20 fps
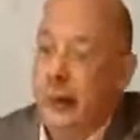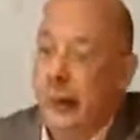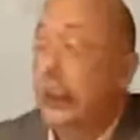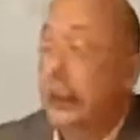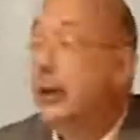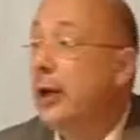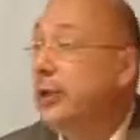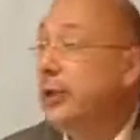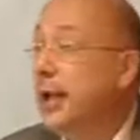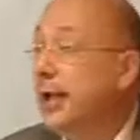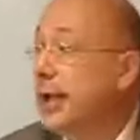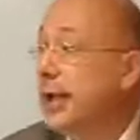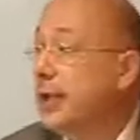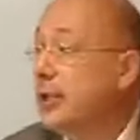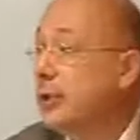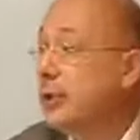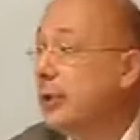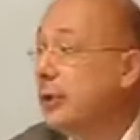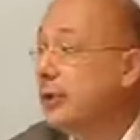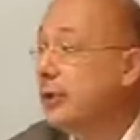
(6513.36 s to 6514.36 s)
We know that
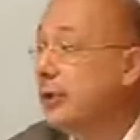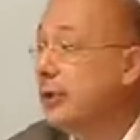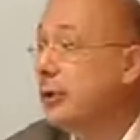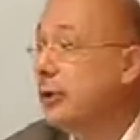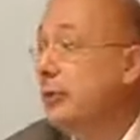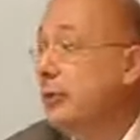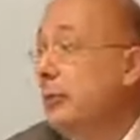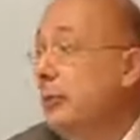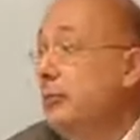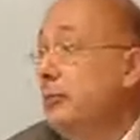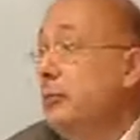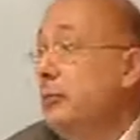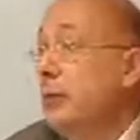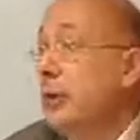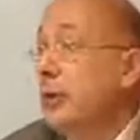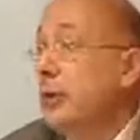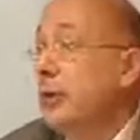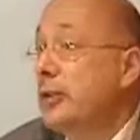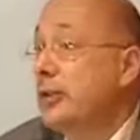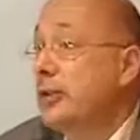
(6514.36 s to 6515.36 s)
that's not true,
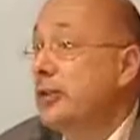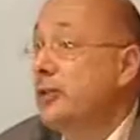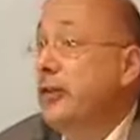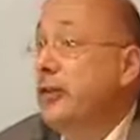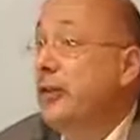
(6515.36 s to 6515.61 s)
because